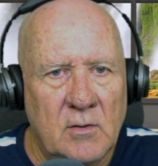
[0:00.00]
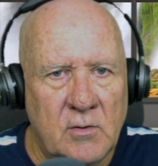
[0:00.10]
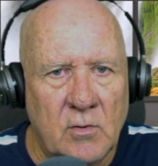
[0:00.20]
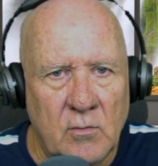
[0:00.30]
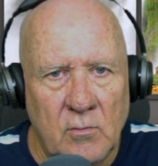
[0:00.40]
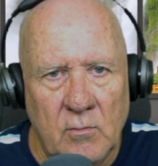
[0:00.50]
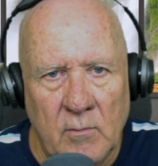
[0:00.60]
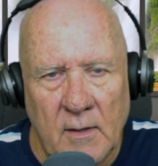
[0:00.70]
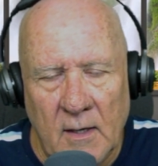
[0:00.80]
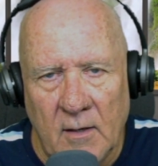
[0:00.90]

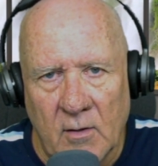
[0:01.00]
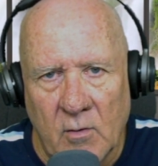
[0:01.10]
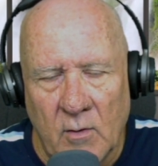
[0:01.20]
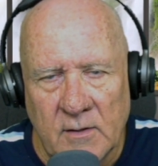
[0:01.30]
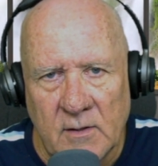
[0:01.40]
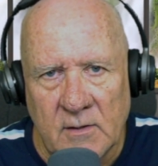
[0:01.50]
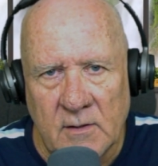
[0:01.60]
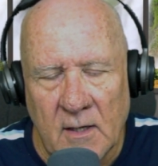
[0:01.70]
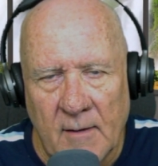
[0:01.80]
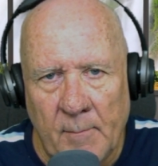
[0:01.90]
to any of the questions
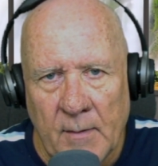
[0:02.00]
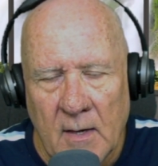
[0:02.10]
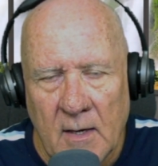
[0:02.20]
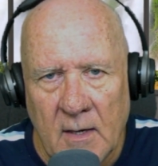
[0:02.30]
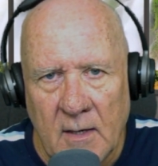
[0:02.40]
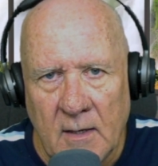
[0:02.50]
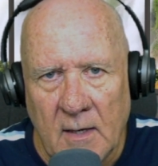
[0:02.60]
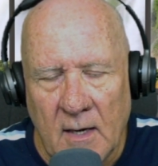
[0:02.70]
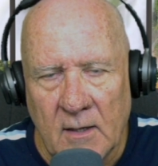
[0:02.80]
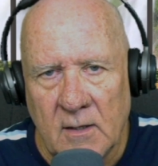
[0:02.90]
that he
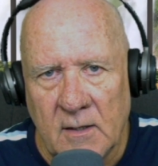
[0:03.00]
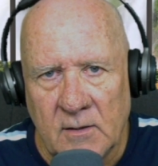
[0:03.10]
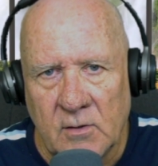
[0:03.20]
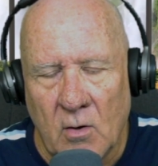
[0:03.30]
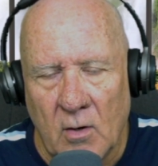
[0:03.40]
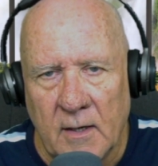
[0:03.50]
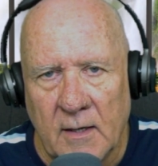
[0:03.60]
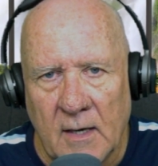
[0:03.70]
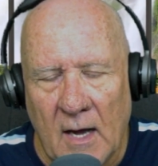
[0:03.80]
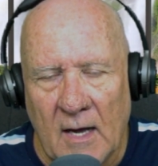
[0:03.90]
and his
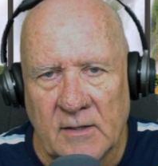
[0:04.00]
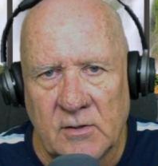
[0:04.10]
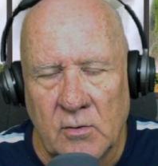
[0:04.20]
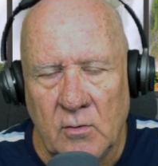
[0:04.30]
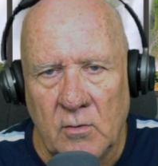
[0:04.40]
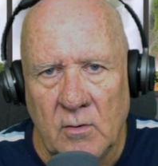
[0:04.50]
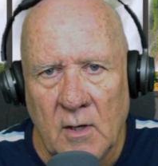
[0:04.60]
colleague asked her.